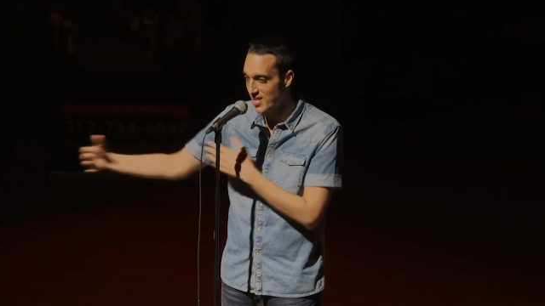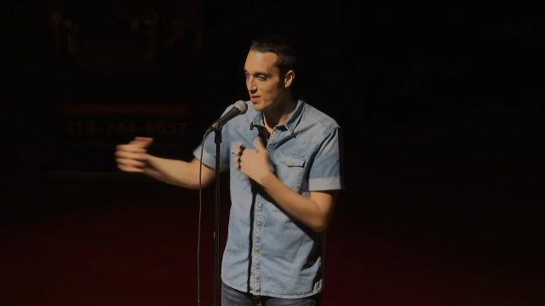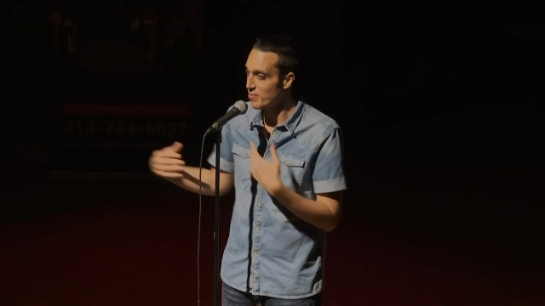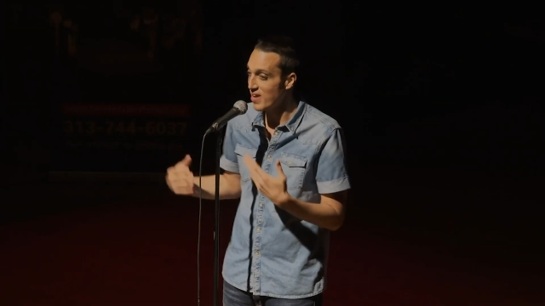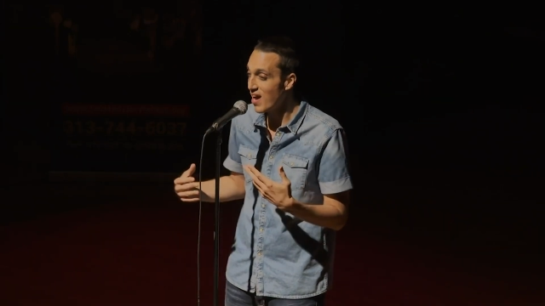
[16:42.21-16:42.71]
and
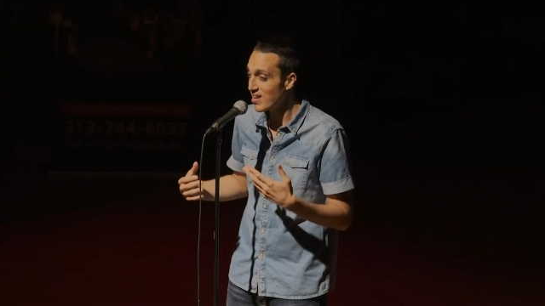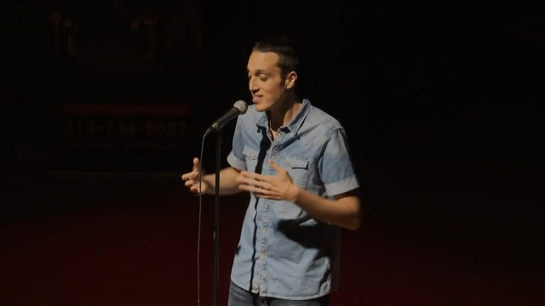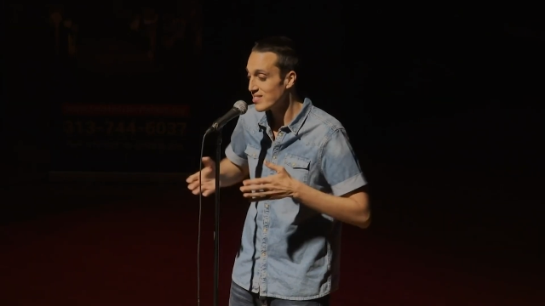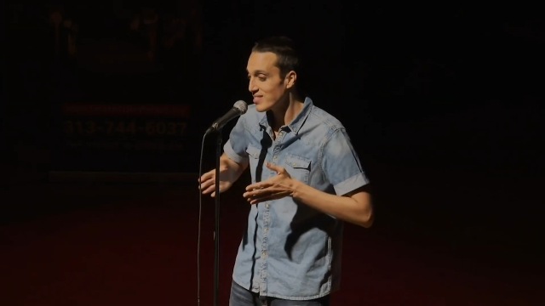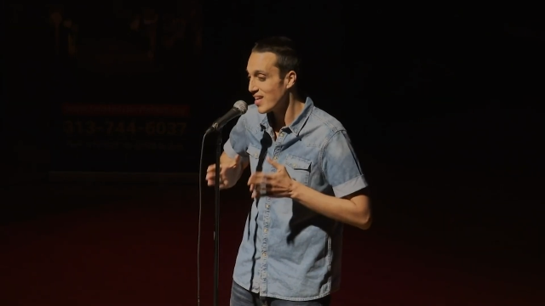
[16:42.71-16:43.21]
to be
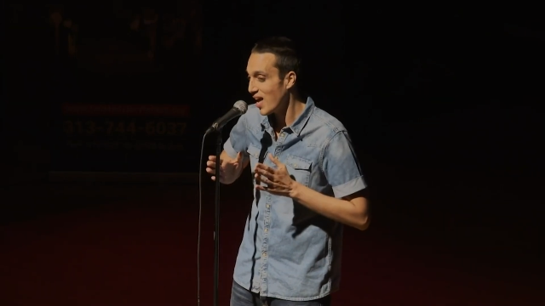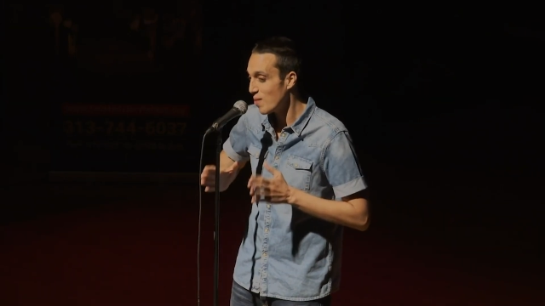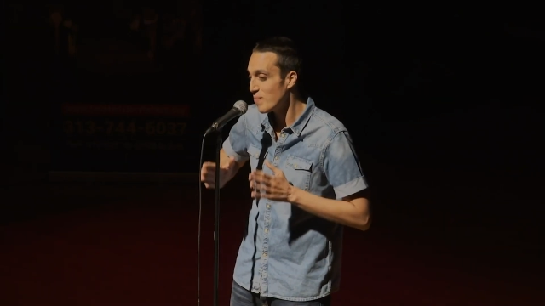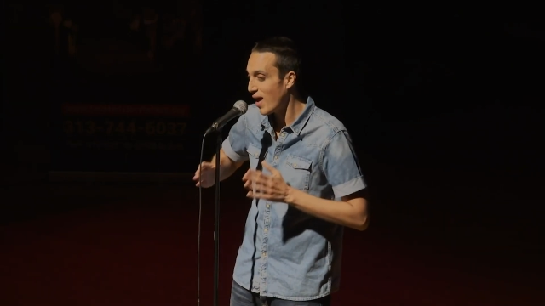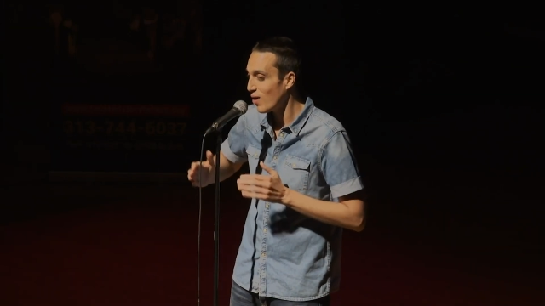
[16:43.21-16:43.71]
honest,
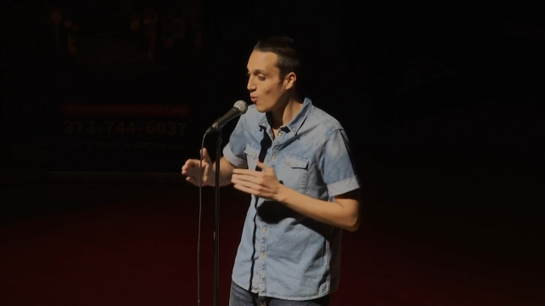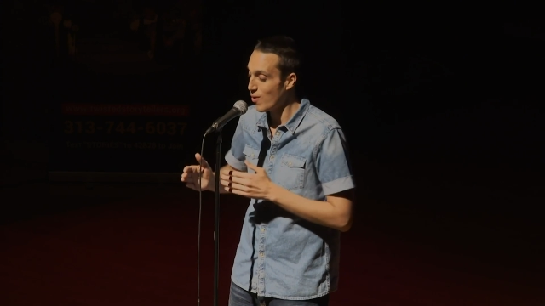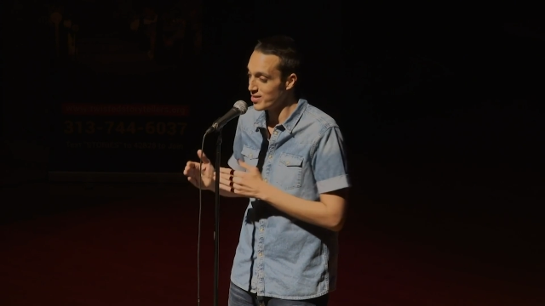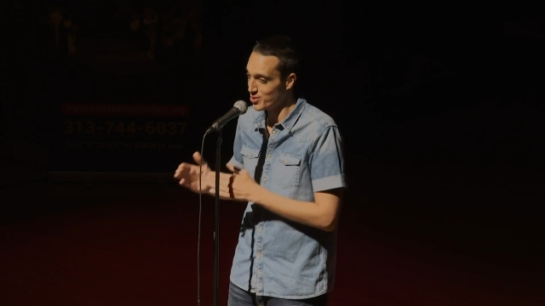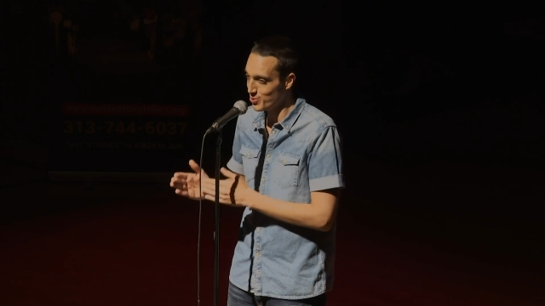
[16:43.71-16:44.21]
I'm not
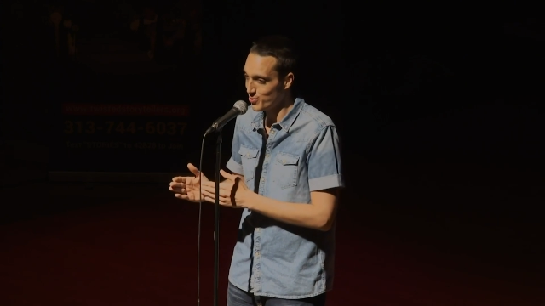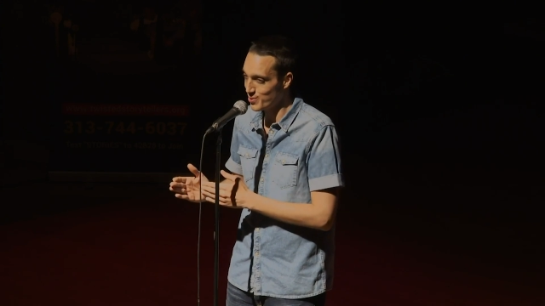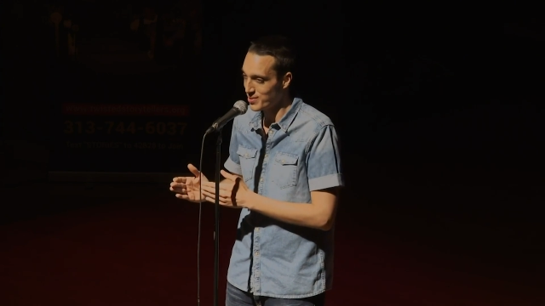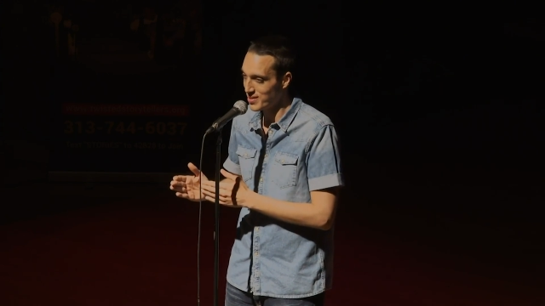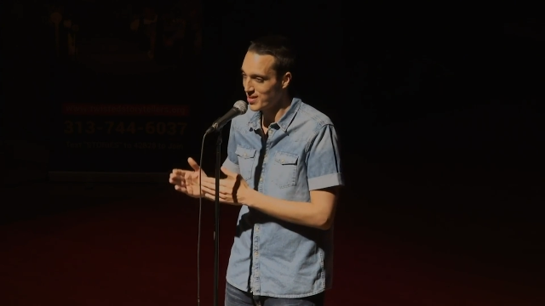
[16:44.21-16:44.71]
quite
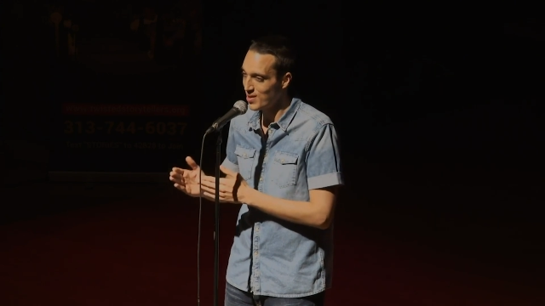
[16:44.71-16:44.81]
sure